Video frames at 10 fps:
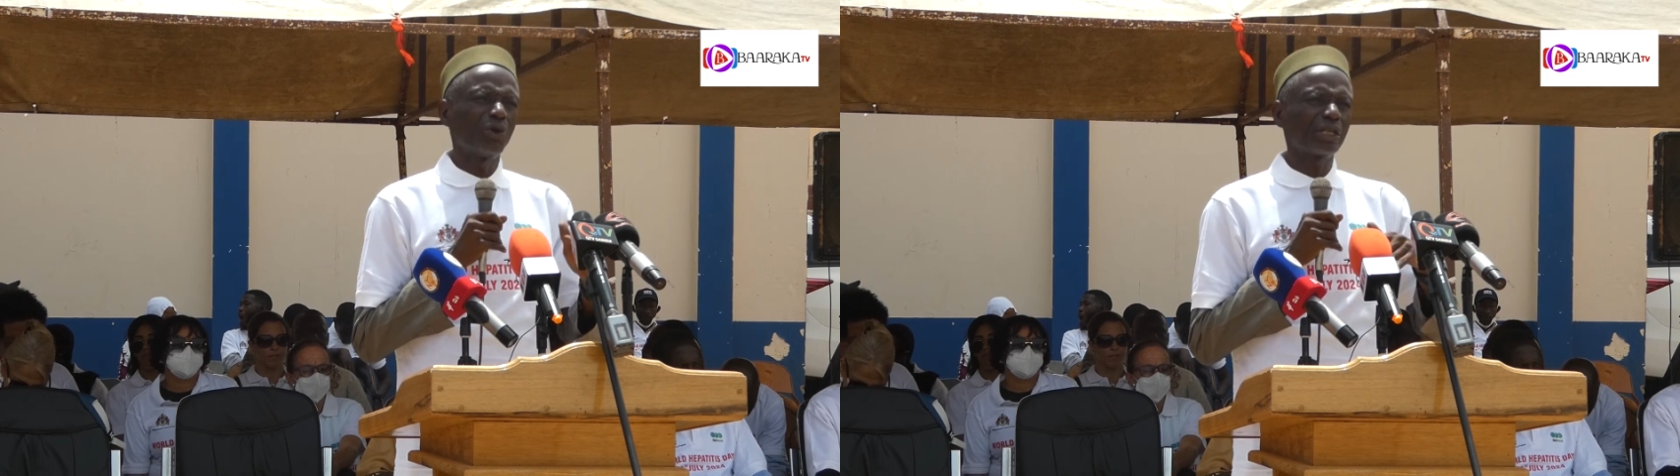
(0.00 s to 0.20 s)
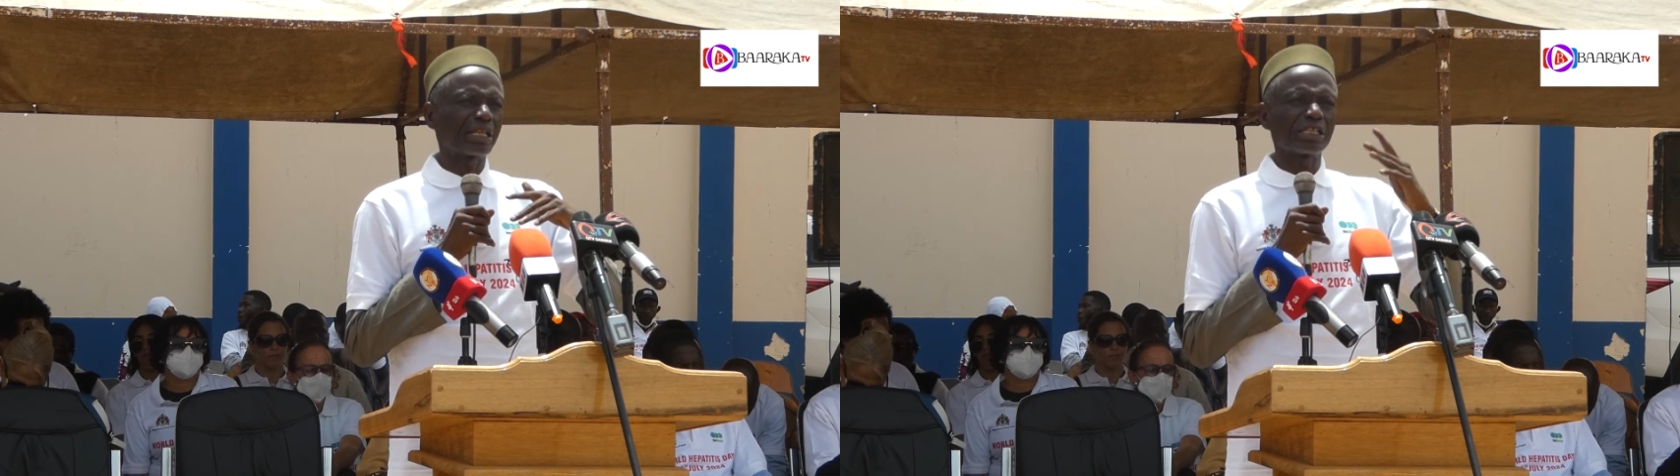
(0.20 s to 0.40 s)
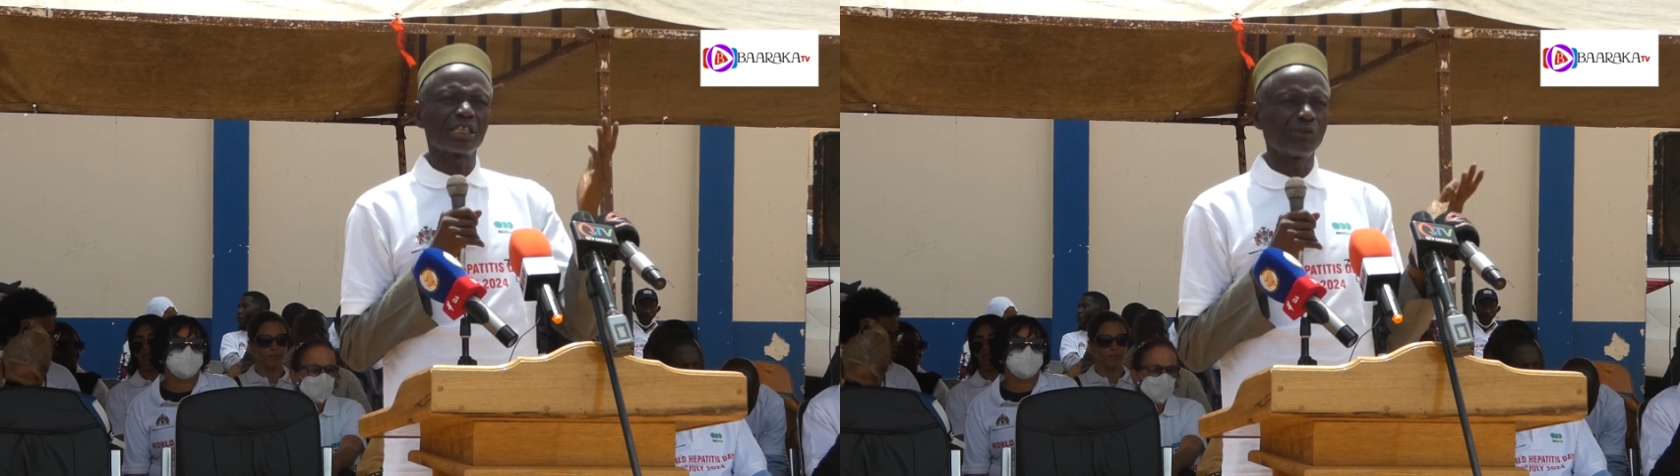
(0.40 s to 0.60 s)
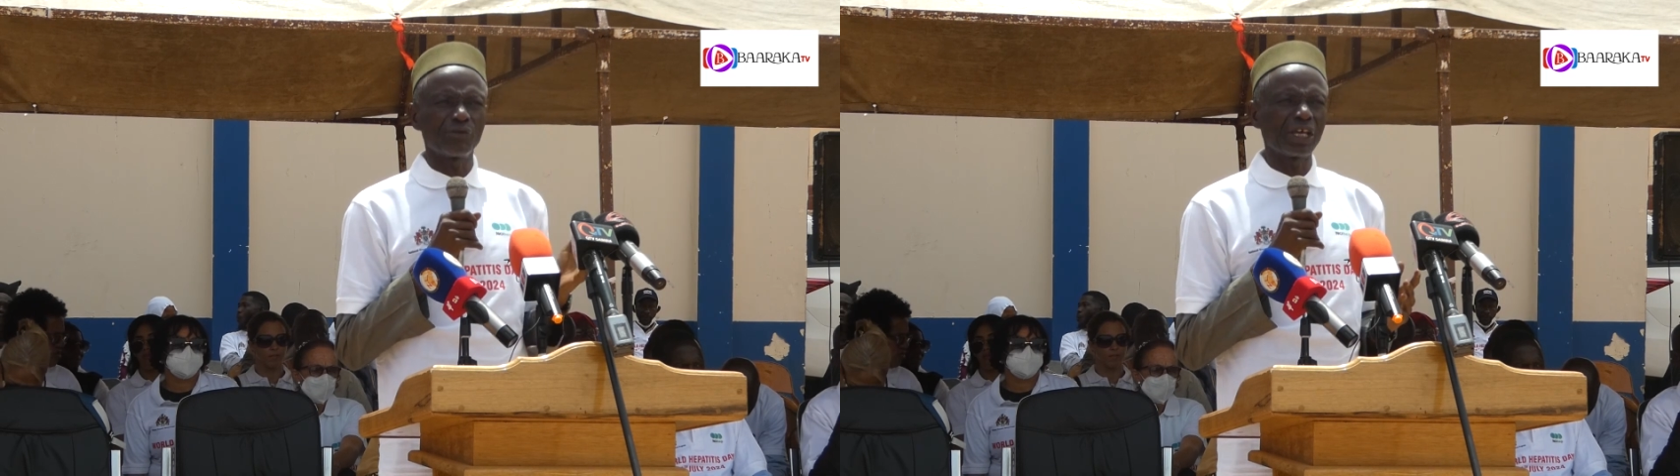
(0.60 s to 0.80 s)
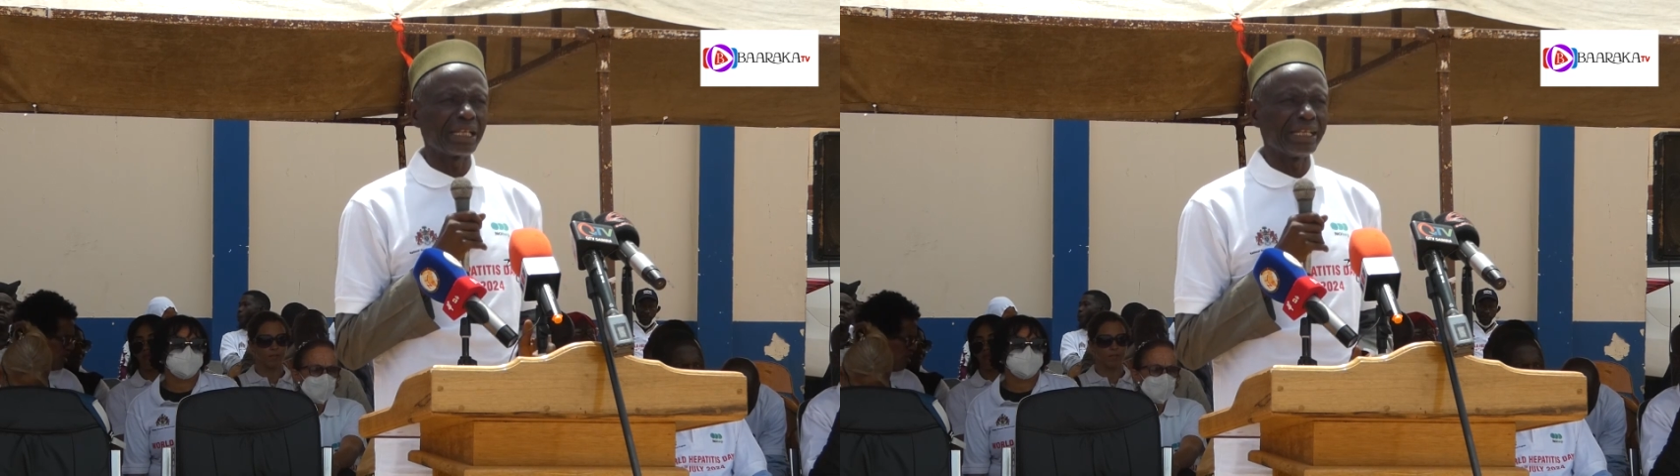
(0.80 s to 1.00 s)
or they receive
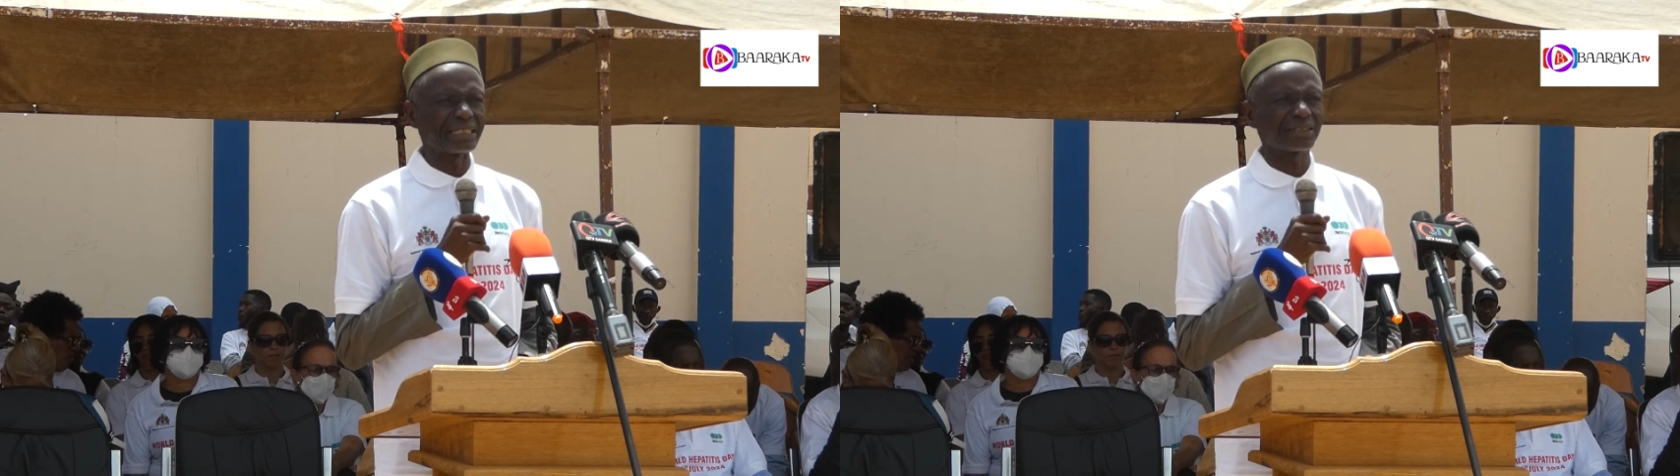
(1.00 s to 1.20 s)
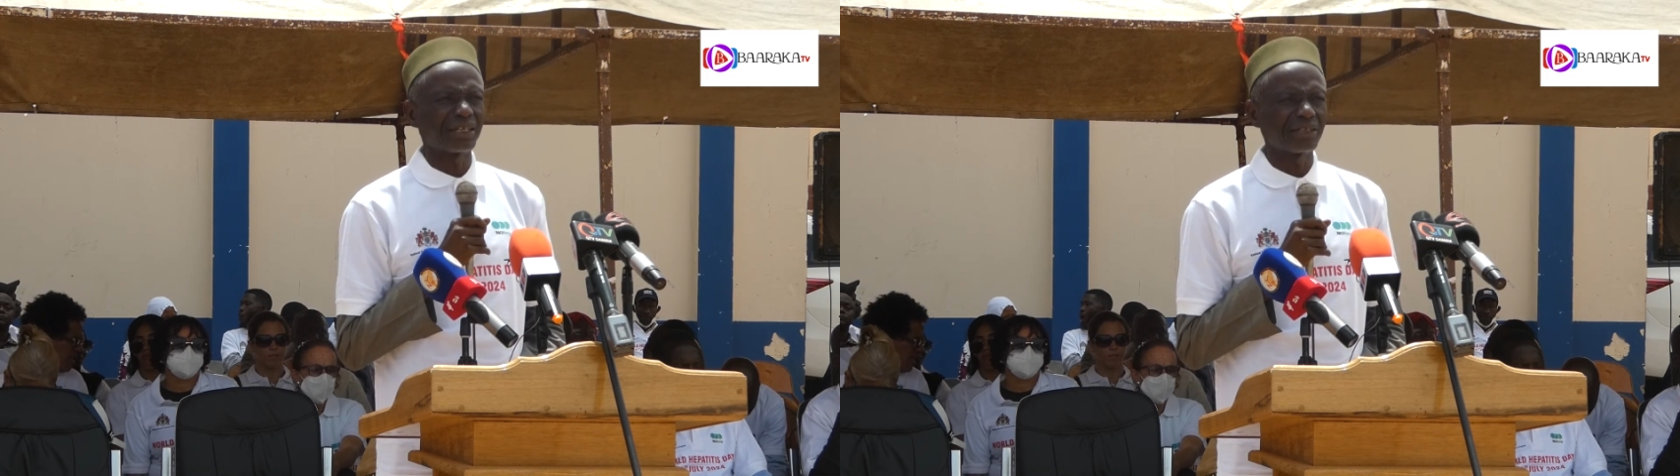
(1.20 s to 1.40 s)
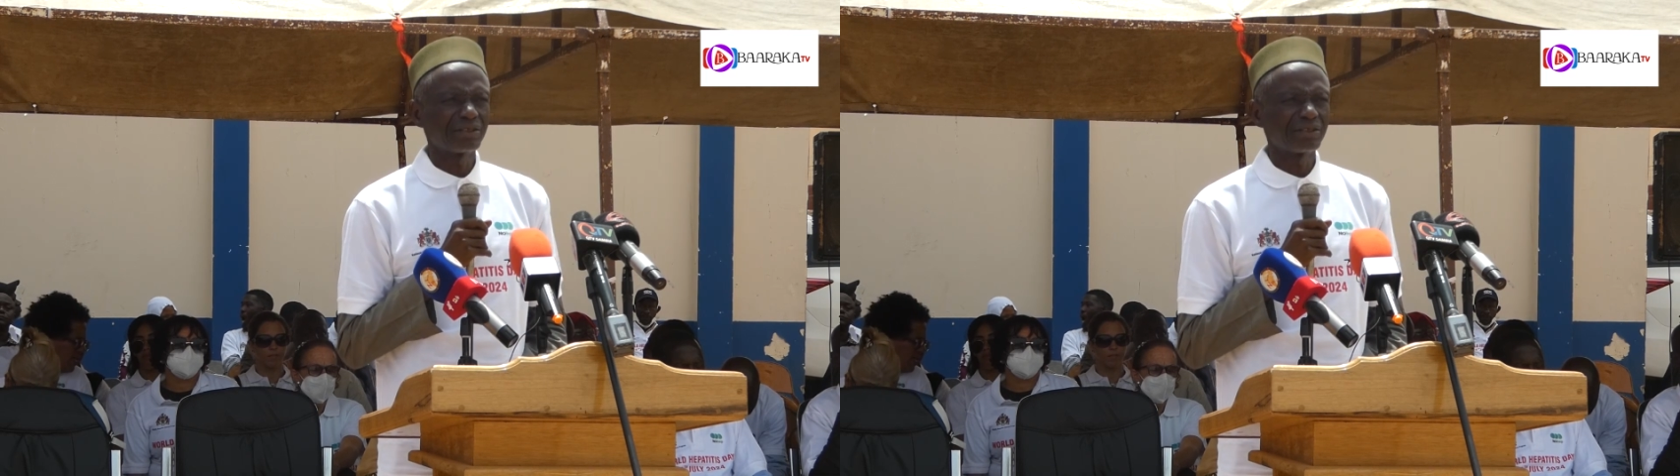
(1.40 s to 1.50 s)
it very late.